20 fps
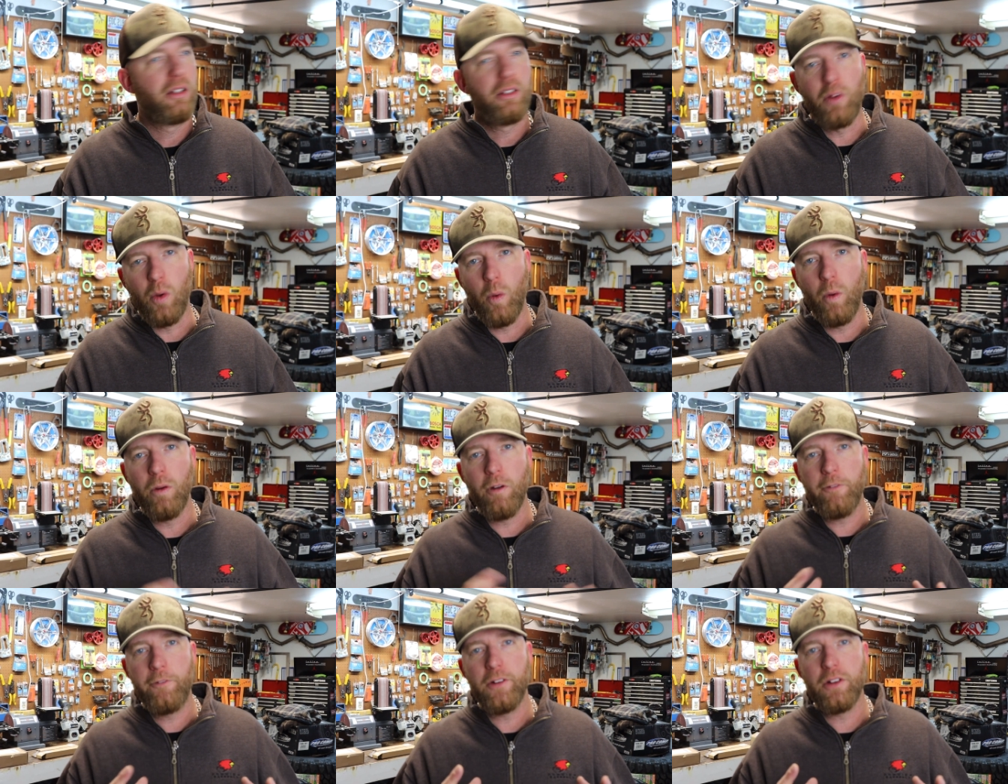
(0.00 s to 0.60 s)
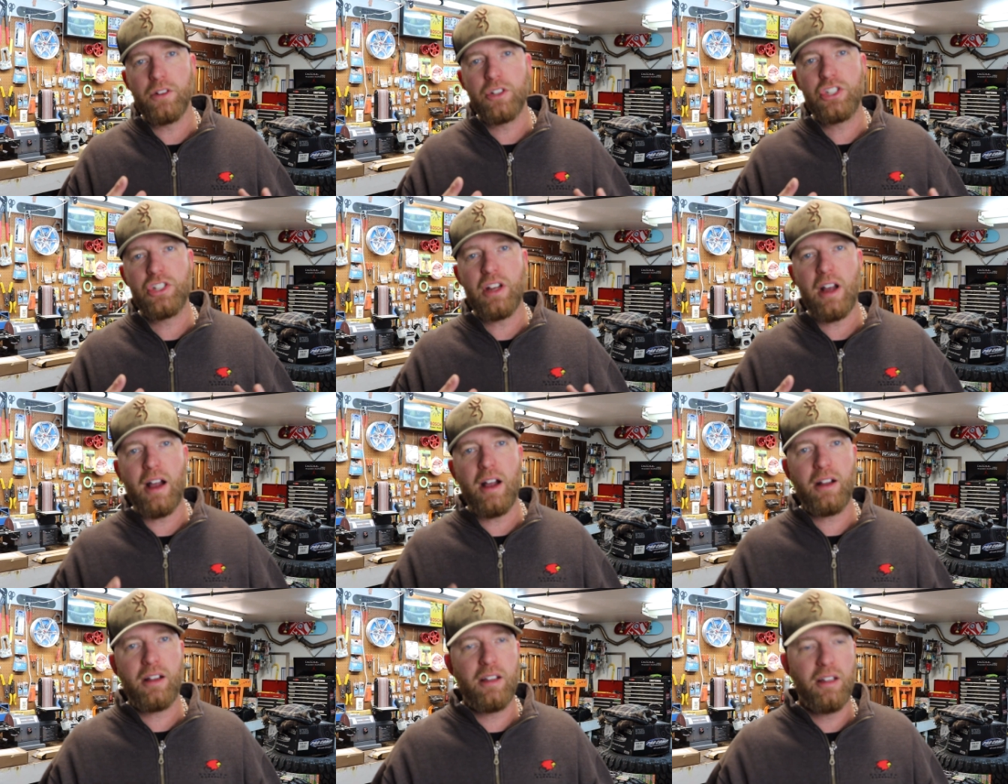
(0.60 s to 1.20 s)
The oil-filled
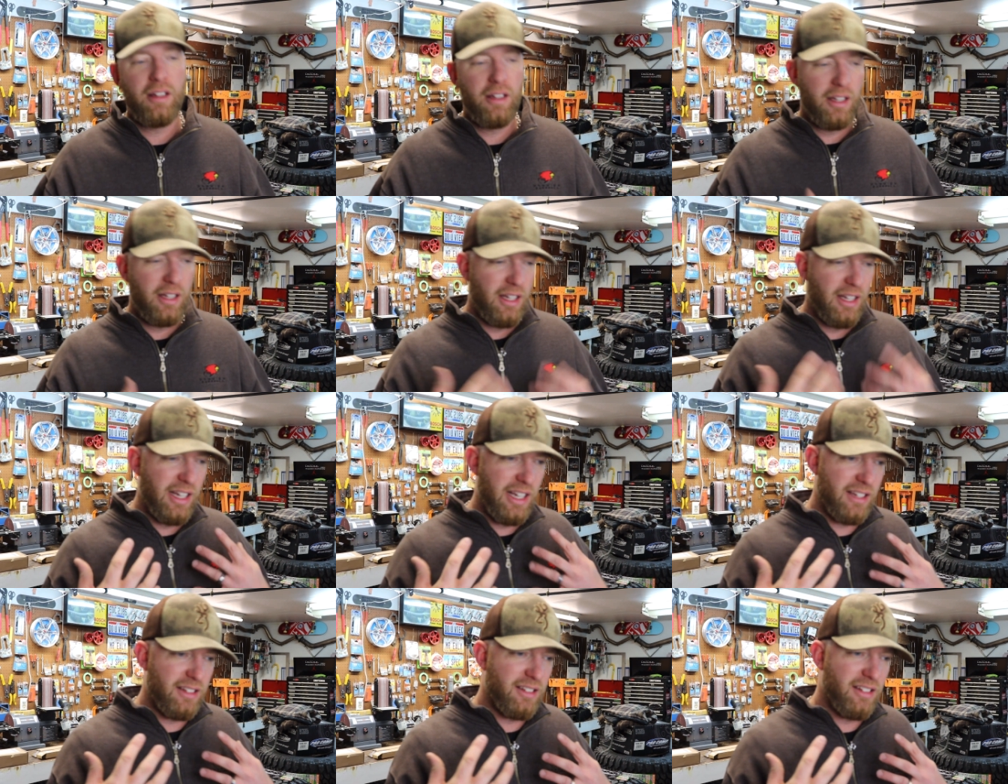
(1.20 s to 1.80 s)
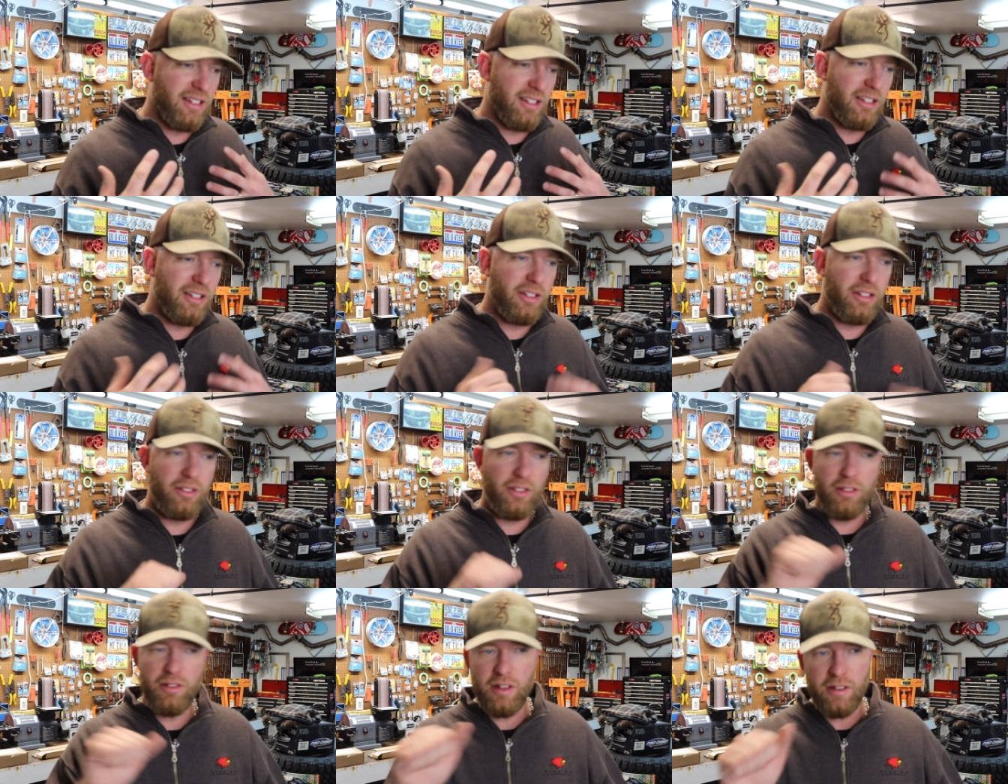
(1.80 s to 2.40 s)
shock, it,
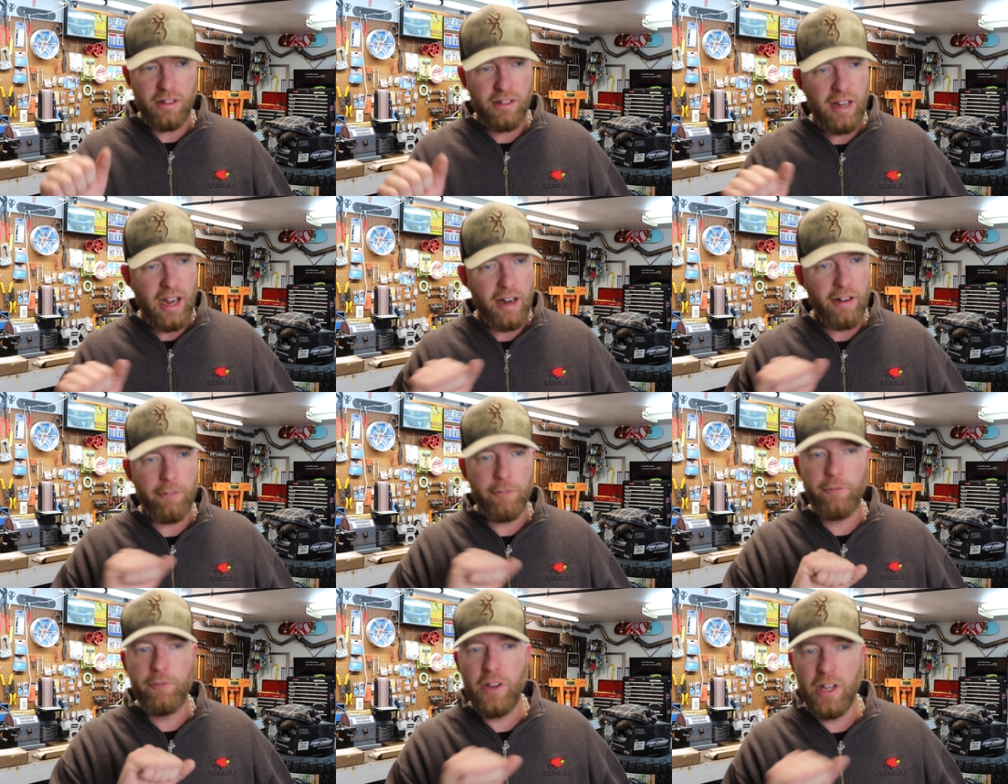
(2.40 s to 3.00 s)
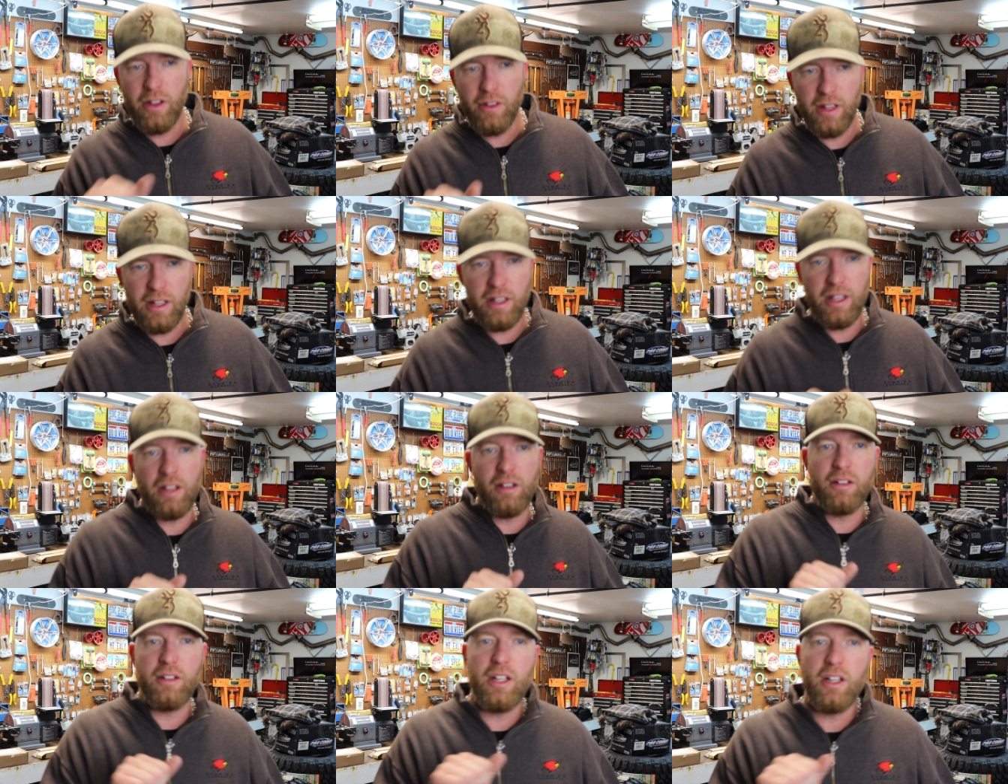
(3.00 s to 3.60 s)
it, you can kind of feel it.
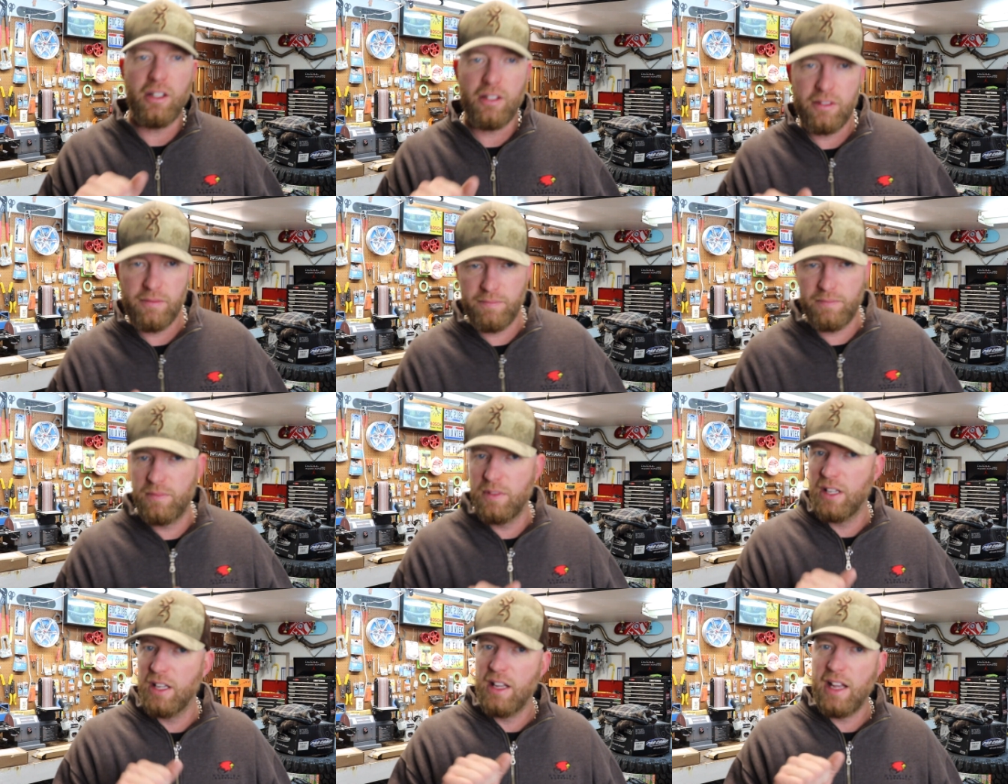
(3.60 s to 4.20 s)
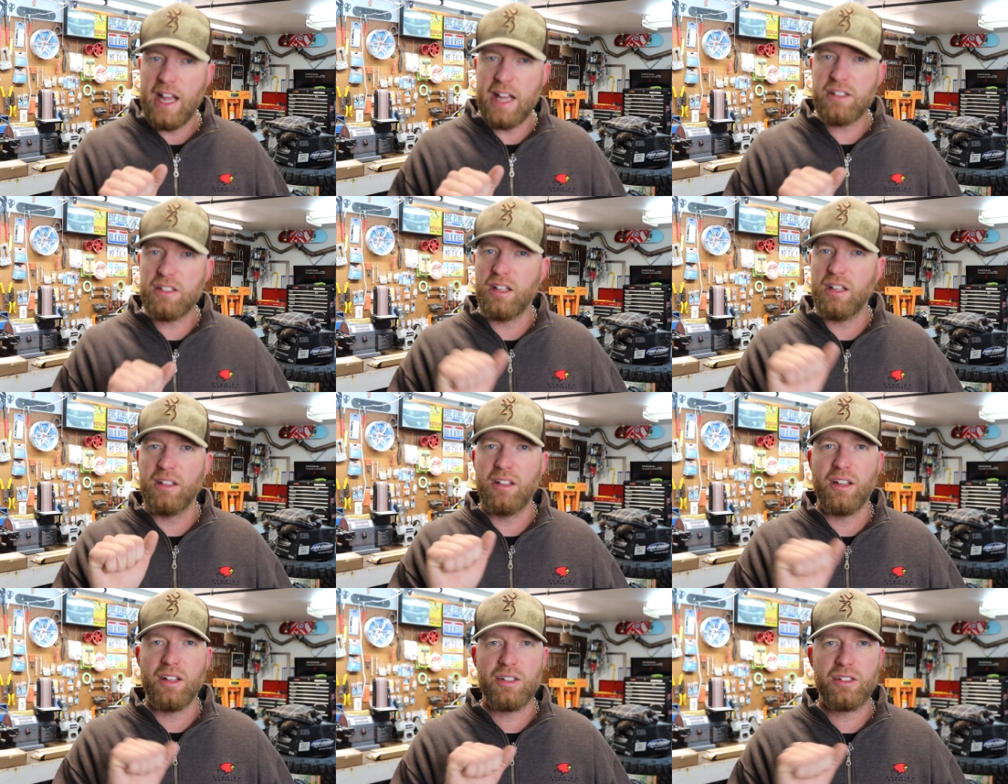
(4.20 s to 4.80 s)
It, it has
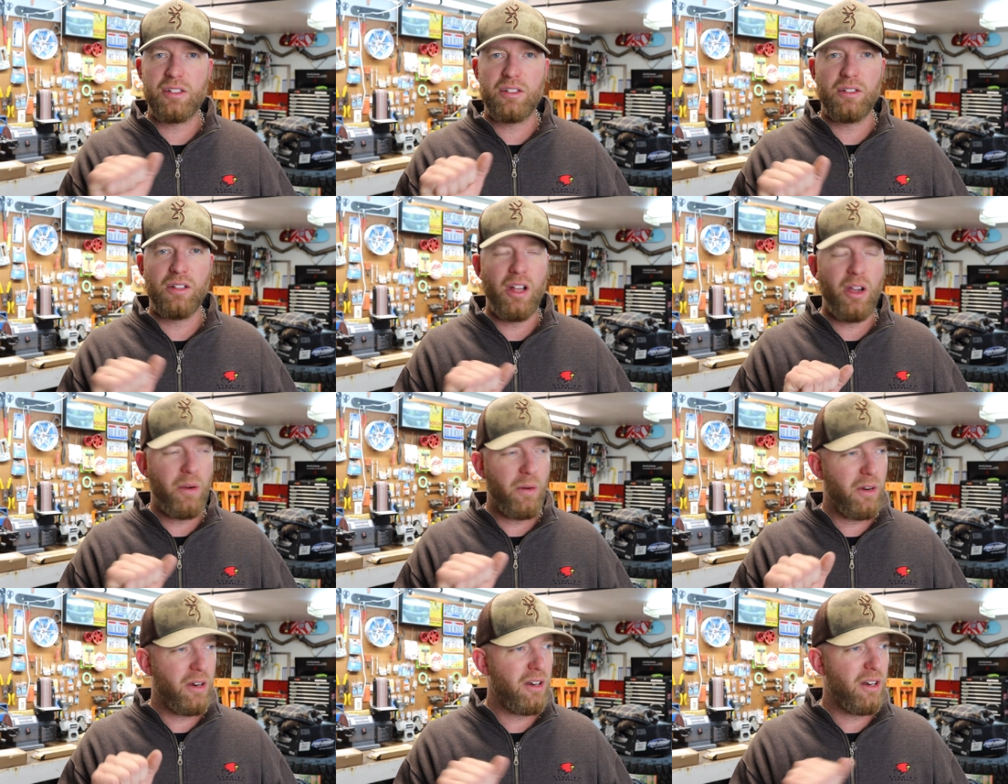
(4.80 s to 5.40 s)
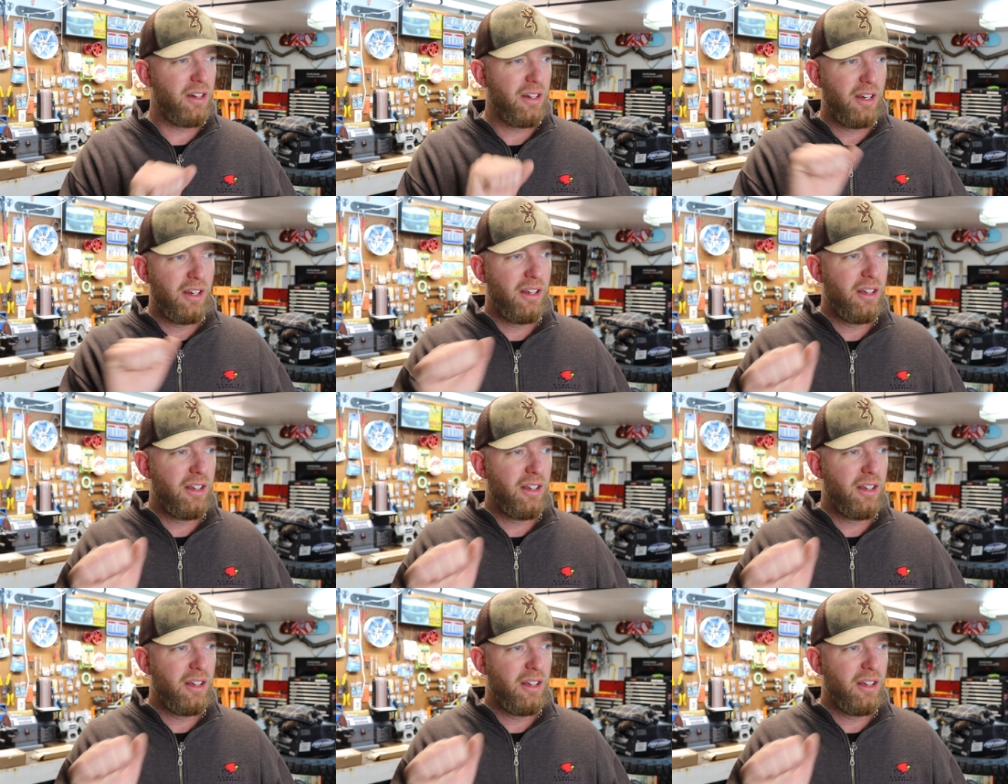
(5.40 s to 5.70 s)
a, a, slower